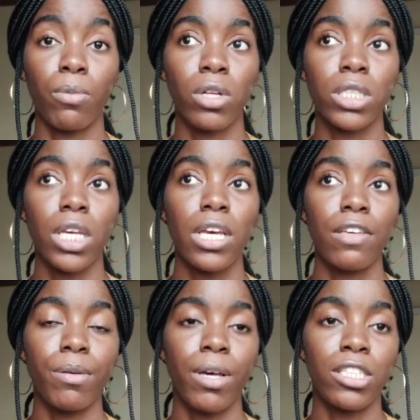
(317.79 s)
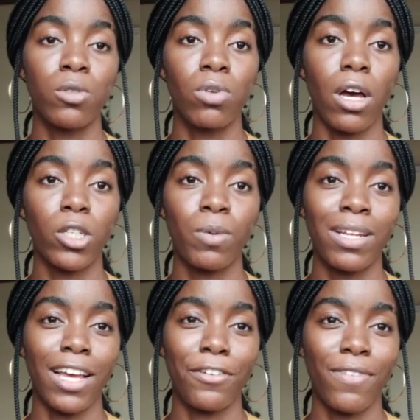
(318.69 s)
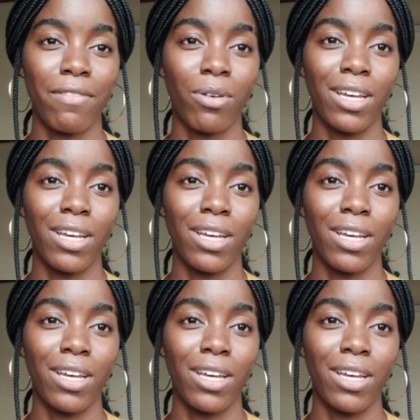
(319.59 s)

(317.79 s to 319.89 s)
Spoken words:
But if I'm getting wool, I'll spend like 5.